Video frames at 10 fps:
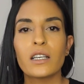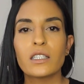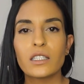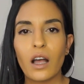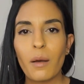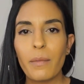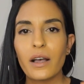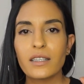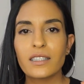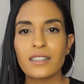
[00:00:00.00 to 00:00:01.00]

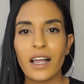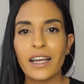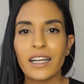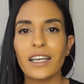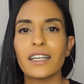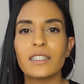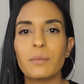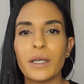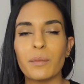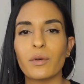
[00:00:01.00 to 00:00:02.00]
Stop sliding into
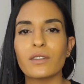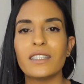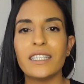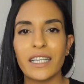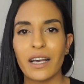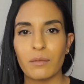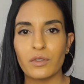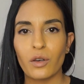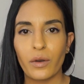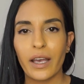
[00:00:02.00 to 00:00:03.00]
people's
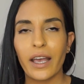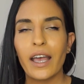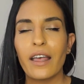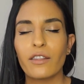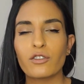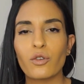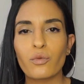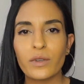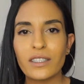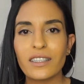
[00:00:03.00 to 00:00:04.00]
DMs, okay? There's a
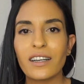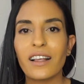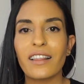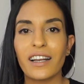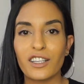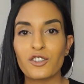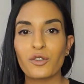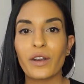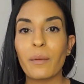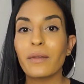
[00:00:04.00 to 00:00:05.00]
reason that
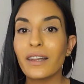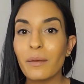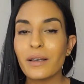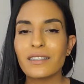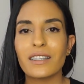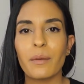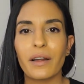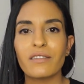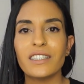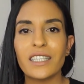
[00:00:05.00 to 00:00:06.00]
Instagram limits the
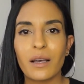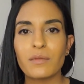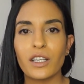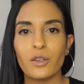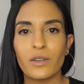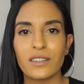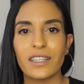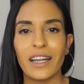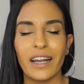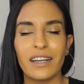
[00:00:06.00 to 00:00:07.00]
amount of DMs that you can
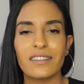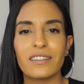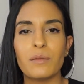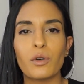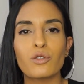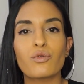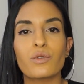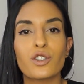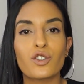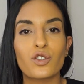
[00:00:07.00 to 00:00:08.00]
send, and it is the most
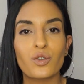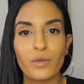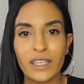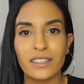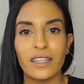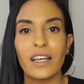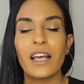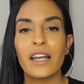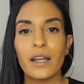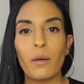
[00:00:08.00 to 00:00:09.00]
restricted
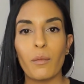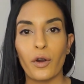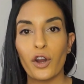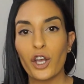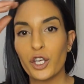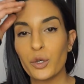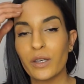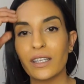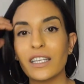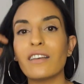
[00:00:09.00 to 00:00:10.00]
number. You
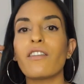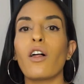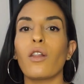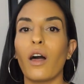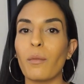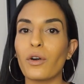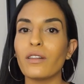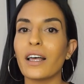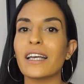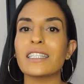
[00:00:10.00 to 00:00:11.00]
can leave a lot more
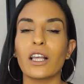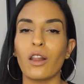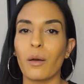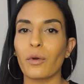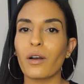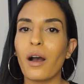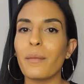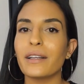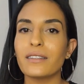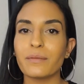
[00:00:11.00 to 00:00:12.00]
likes, a lot more
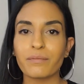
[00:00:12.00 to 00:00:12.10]
comments